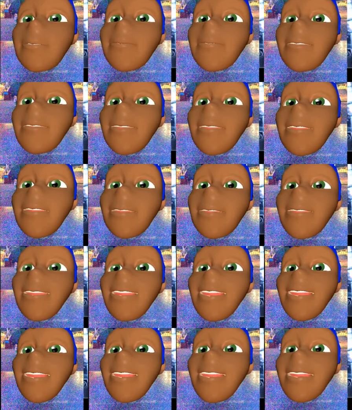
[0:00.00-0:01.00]
so we
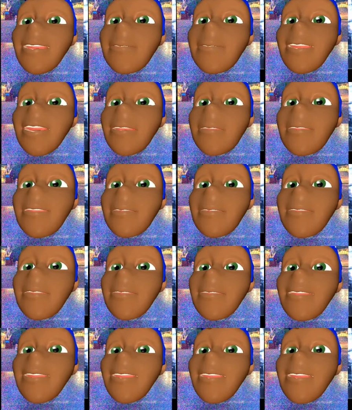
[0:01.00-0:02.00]
should be able to
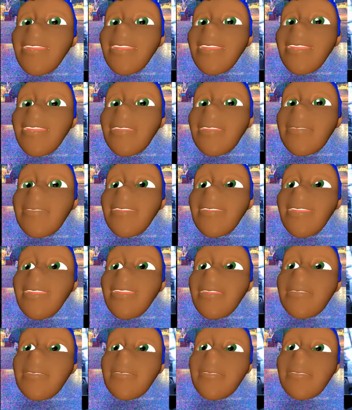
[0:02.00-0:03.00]
move it even
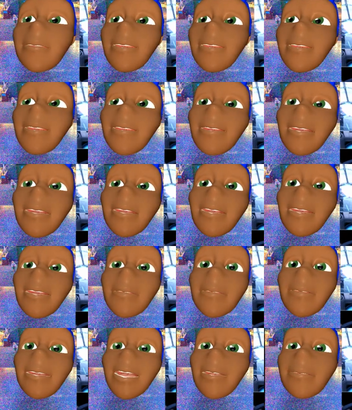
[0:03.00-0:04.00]
more,
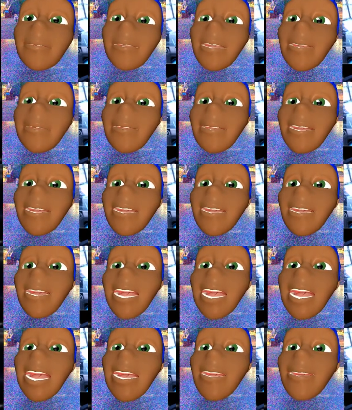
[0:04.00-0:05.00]
but maybe
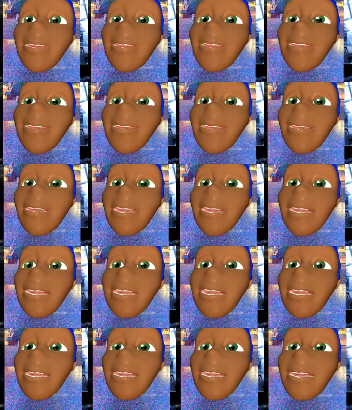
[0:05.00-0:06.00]
not
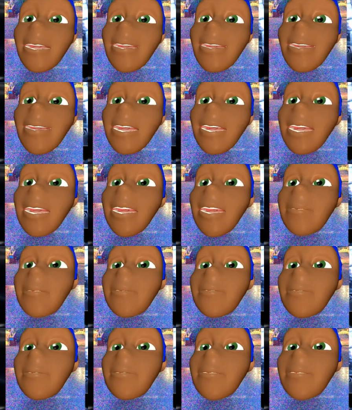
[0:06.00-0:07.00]
this time.
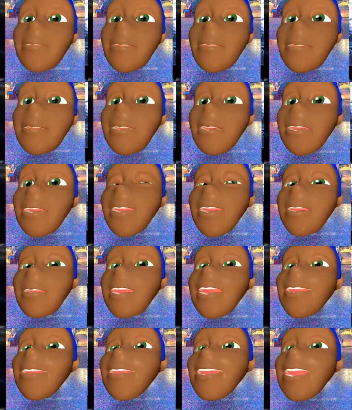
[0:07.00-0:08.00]

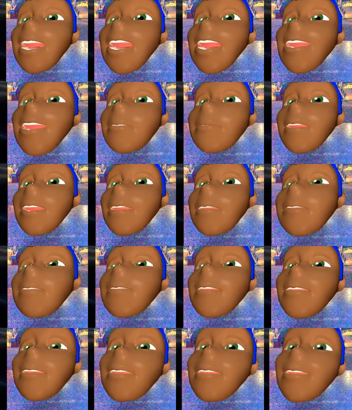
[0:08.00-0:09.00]
Let's slide him
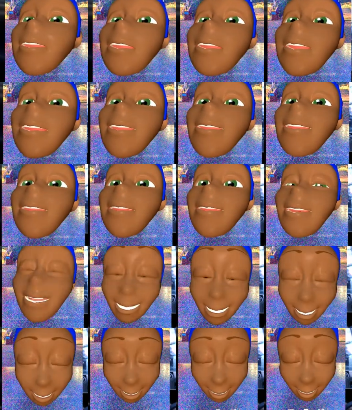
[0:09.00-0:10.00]
over so he's
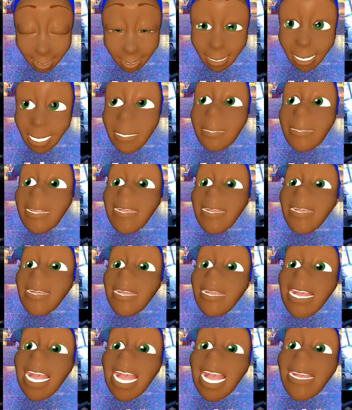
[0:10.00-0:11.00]
aligned. And where's our
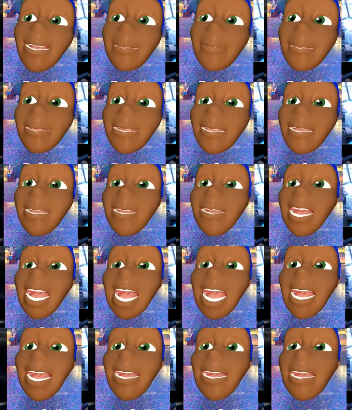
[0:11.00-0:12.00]
last one? He's
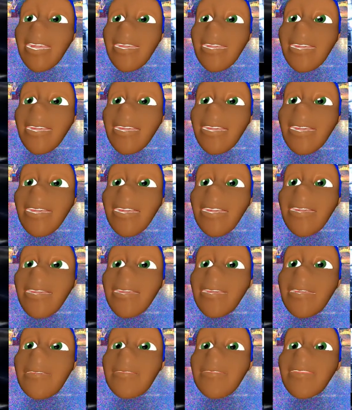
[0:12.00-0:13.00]
hanging out here in the
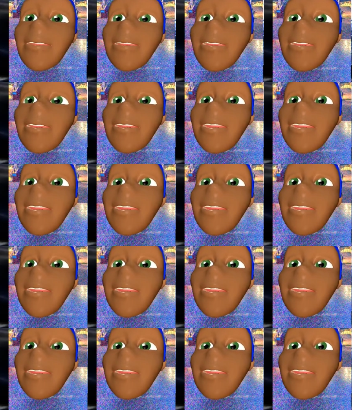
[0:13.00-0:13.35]
corner.